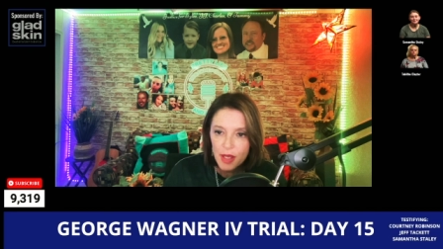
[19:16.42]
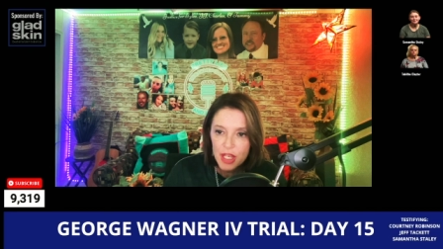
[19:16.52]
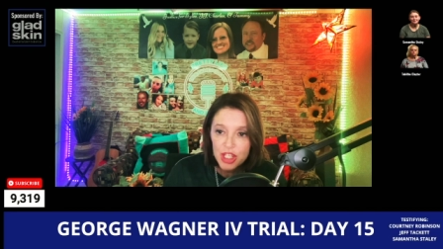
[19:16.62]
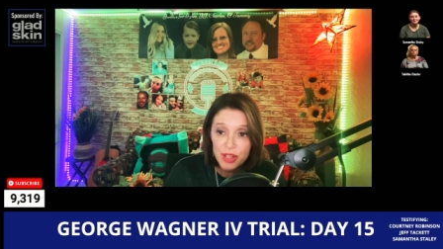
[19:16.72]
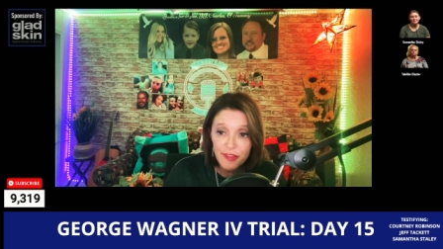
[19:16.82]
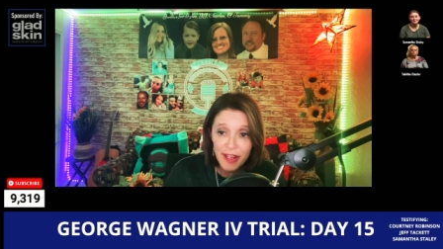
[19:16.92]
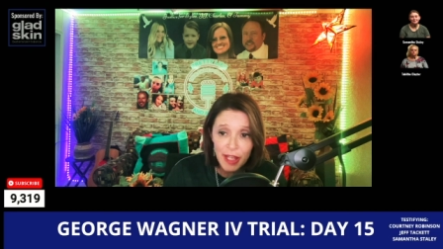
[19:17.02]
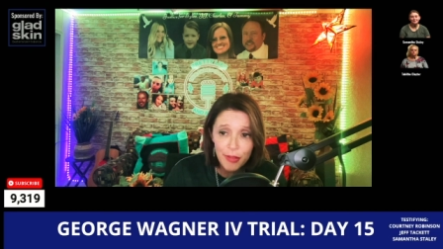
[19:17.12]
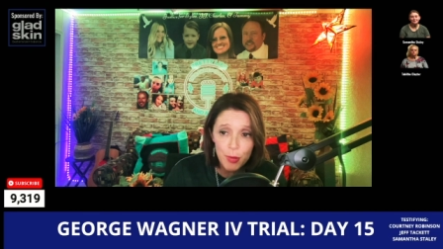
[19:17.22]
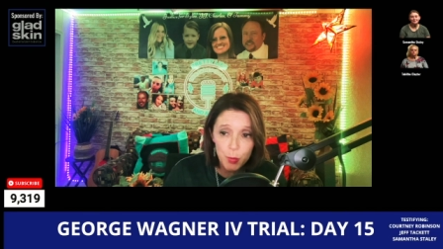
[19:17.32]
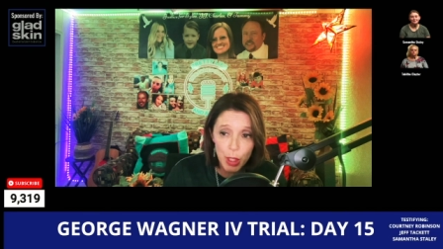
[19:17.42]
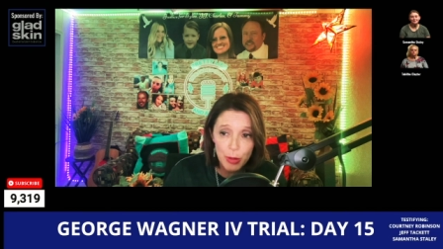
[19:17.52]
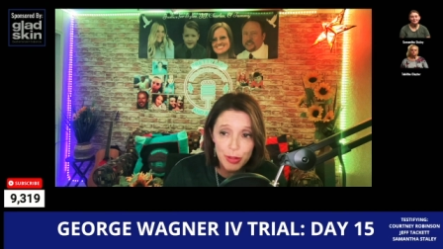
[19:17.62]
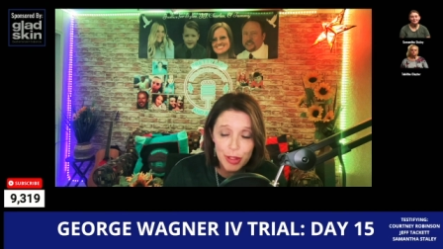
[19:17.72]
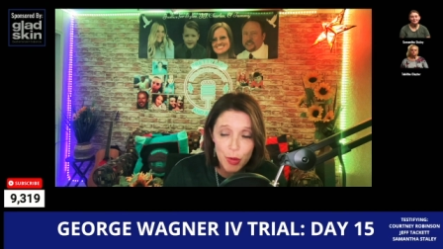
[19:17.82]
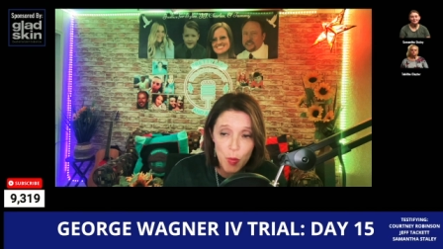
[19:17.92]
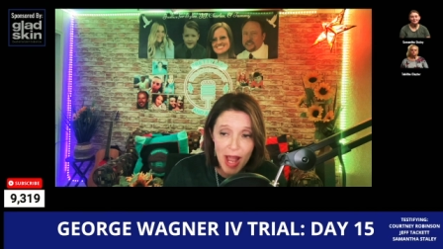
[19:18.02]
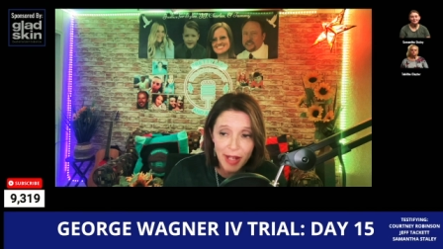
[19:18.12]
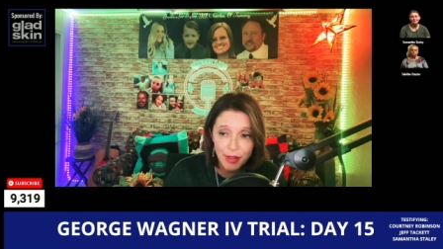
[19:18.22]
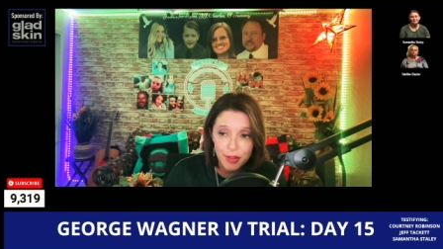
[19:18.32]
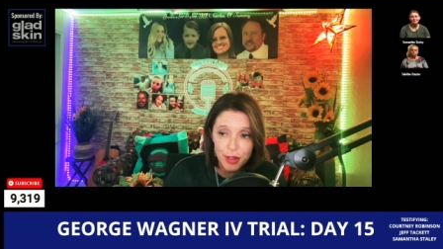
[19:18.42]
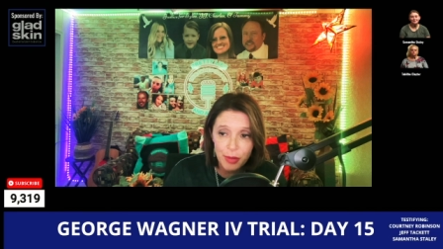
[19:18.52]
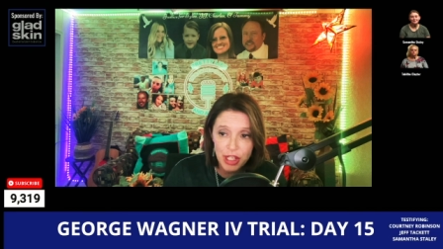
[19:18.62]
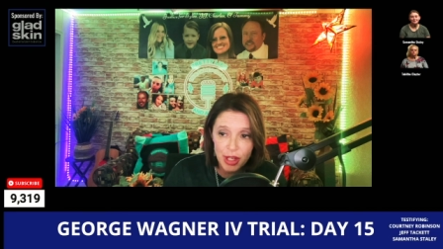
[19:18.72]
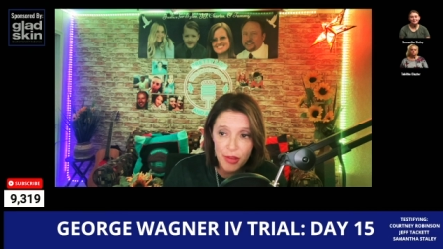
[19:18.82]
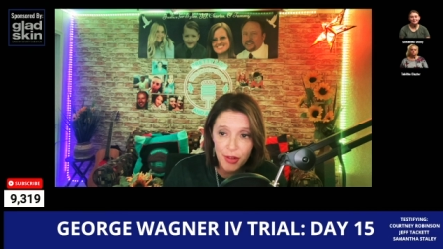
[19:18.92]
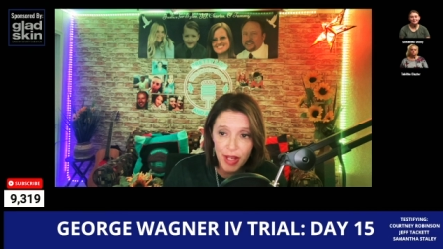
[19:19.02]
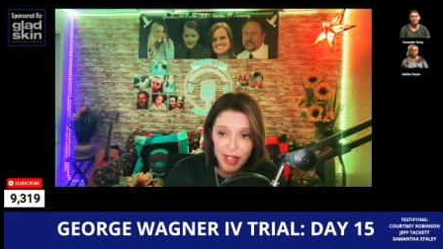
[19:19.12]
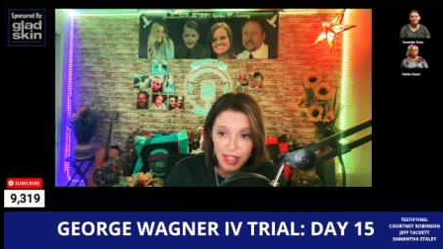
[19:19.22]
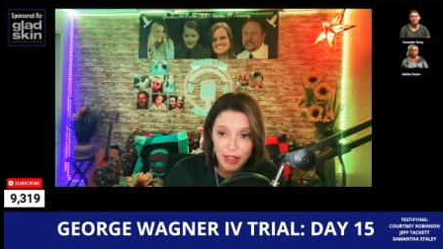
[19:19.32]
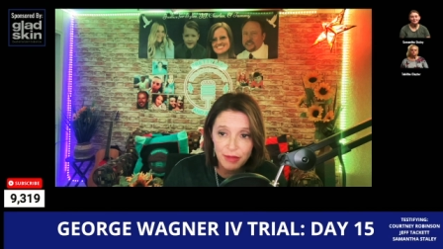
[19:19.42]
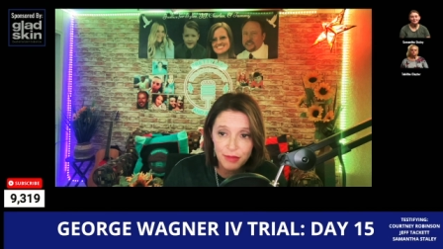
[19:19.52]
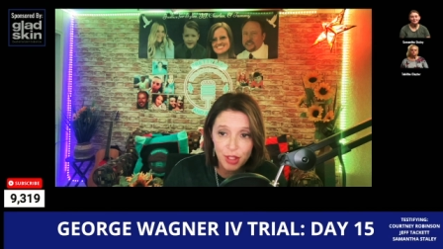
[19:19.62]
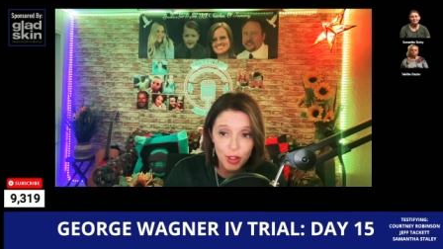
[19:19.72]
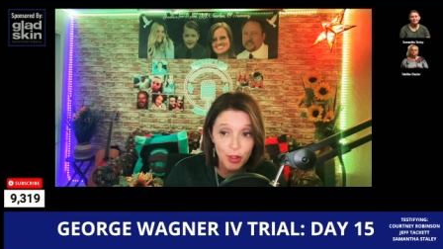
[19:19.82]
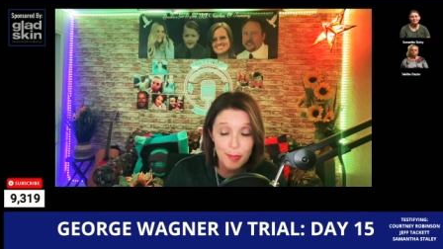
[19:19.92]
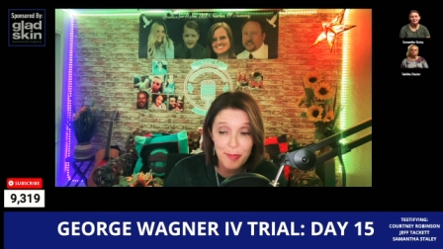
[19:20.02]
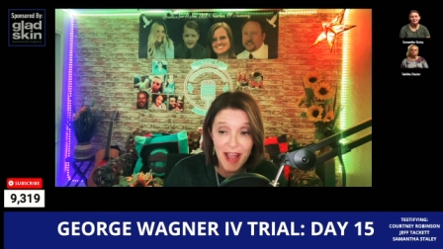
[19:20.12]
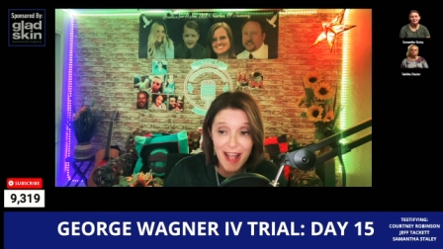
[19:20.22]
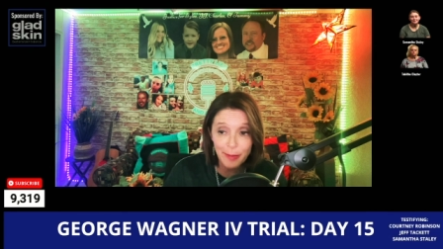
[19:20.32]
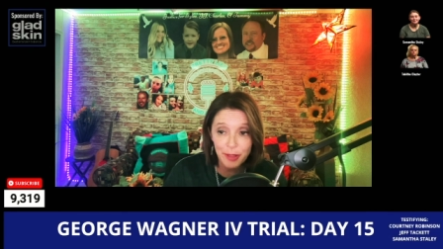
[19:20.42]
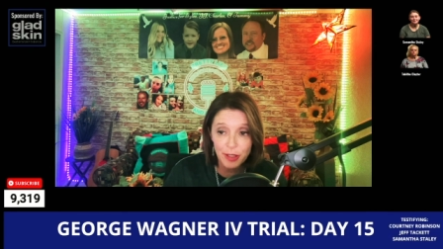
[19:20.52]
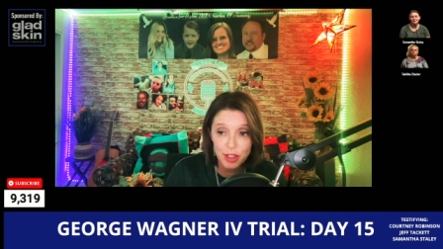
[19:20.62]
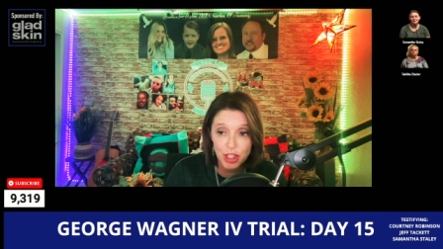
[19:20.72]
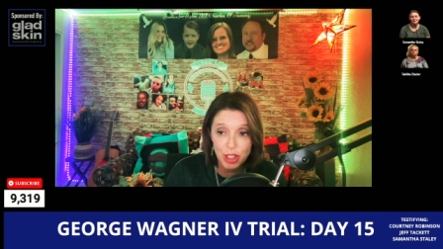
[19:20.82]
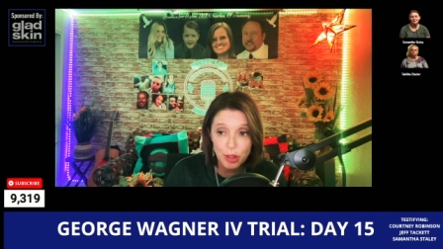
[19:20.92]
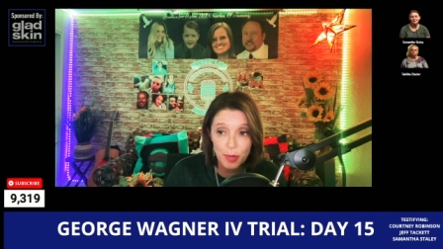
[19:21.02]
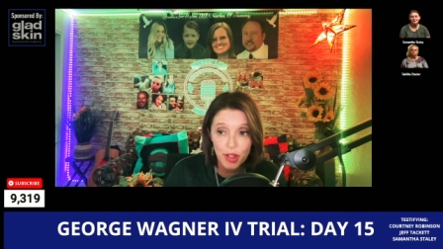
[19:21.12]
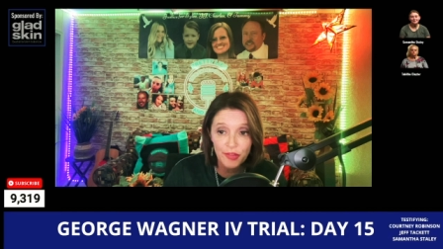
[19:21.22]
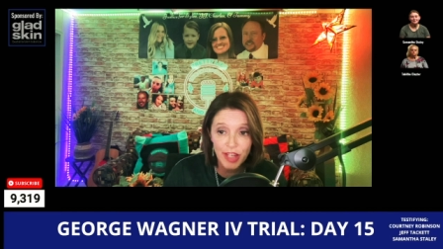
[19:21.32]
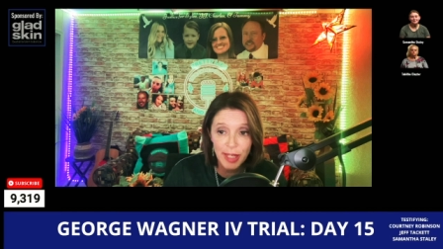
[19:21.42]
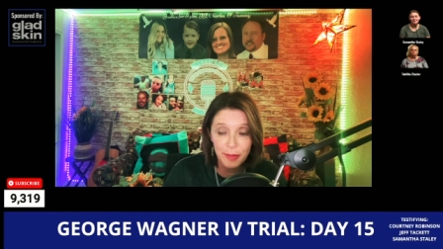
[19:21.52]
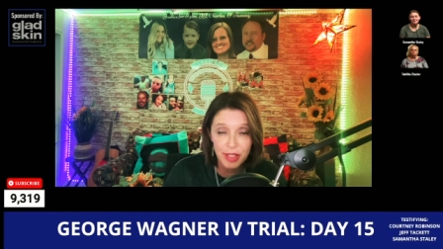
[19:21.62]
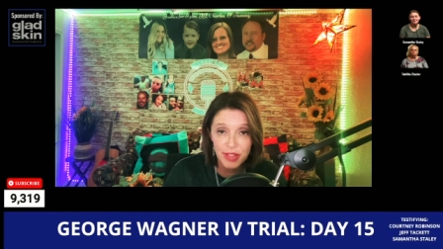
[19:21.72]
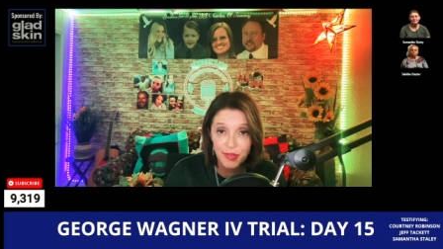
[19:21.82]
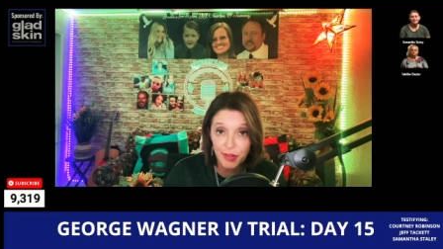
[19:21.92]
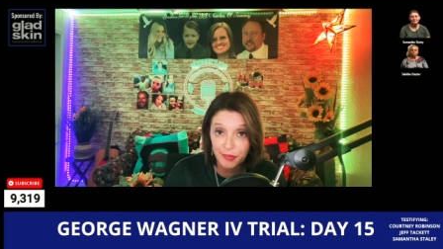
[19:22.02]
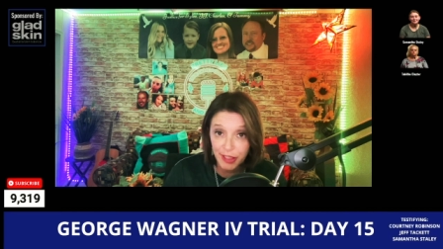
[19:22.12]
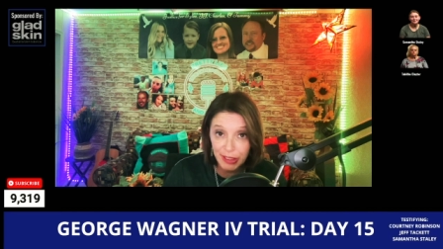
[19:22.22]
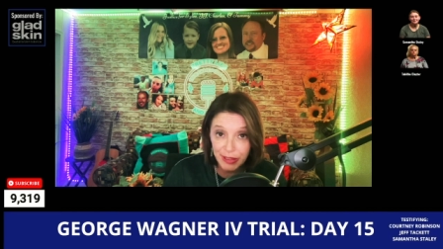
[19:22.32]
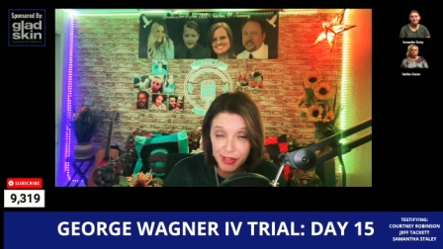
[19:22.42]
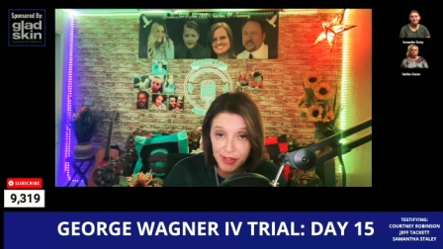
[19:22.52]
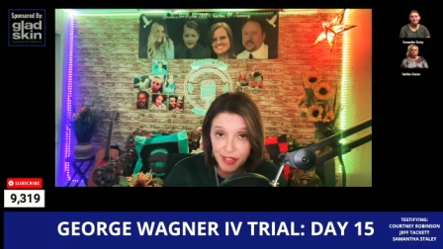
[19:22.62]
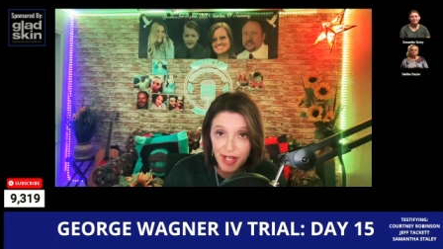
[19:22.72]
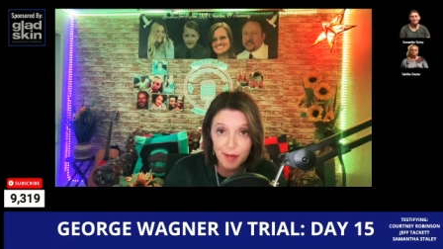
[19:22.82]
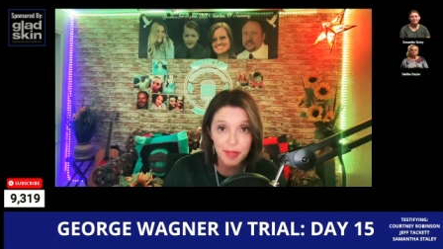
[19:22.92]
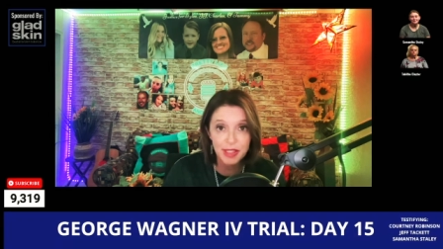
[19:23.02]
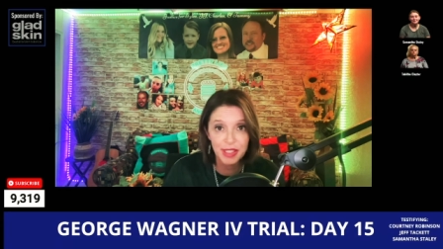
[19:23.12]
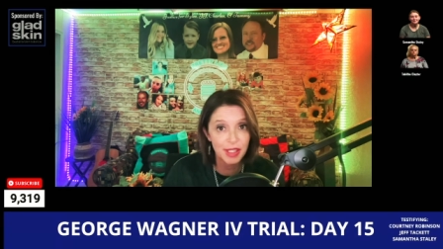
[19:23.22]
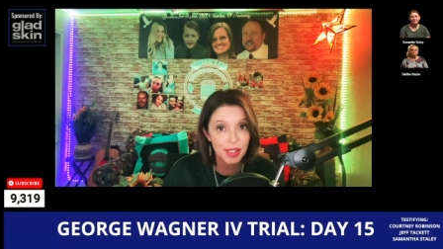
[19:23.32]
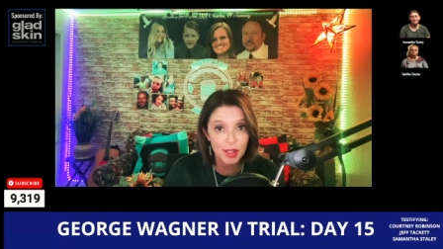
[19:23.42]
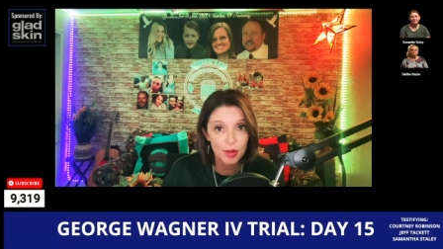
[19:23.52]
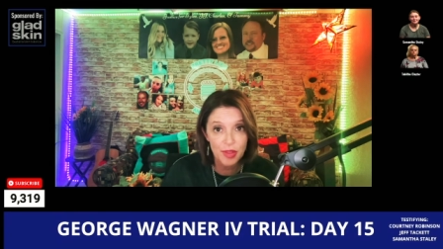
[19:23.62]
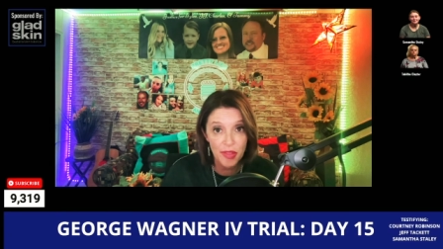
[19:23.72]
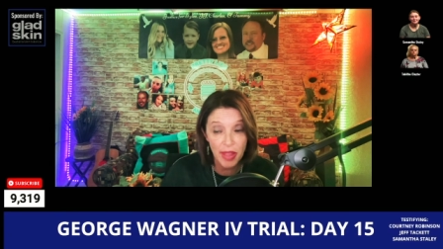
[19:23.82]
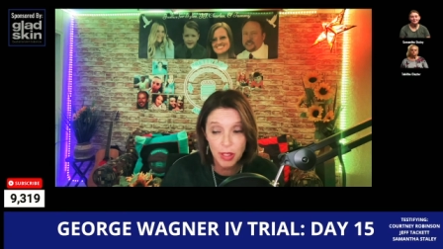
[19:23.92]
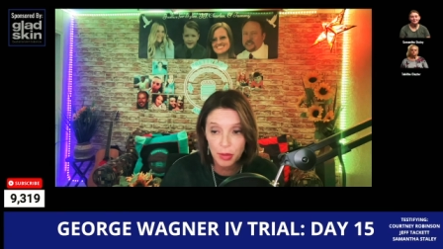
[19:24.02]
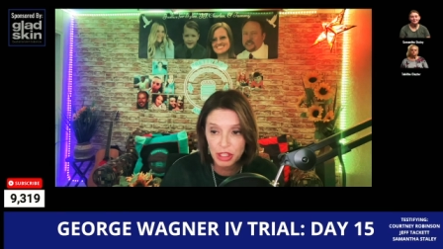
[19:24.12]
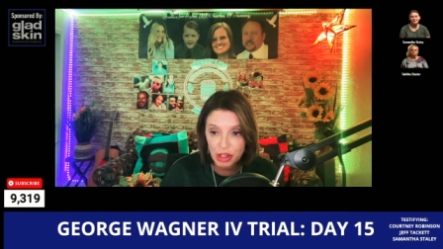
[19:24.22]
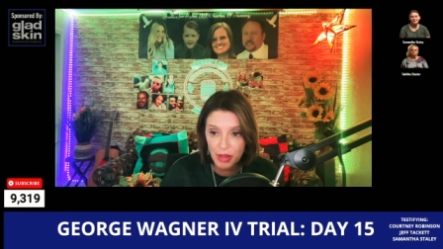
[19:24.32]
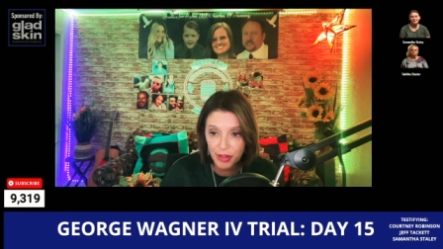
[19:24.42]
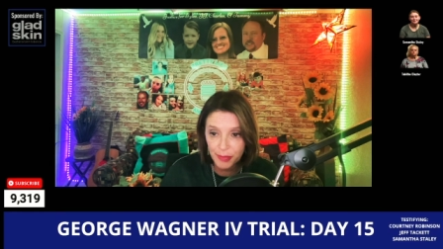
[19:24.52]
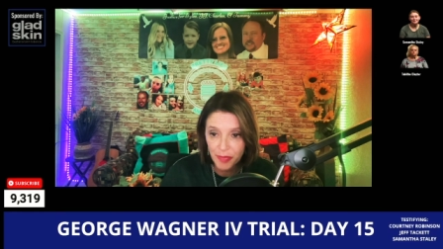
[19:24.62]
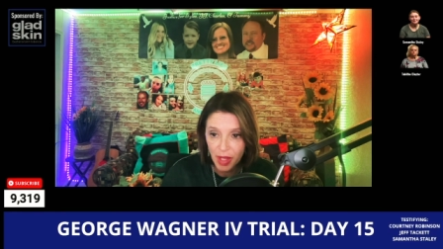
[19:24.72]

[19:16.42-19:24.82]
She found out the Rhodens and the Wagners knew each other, and it took her aback because she knew both families for a very long time, but didn't know that they knew each other.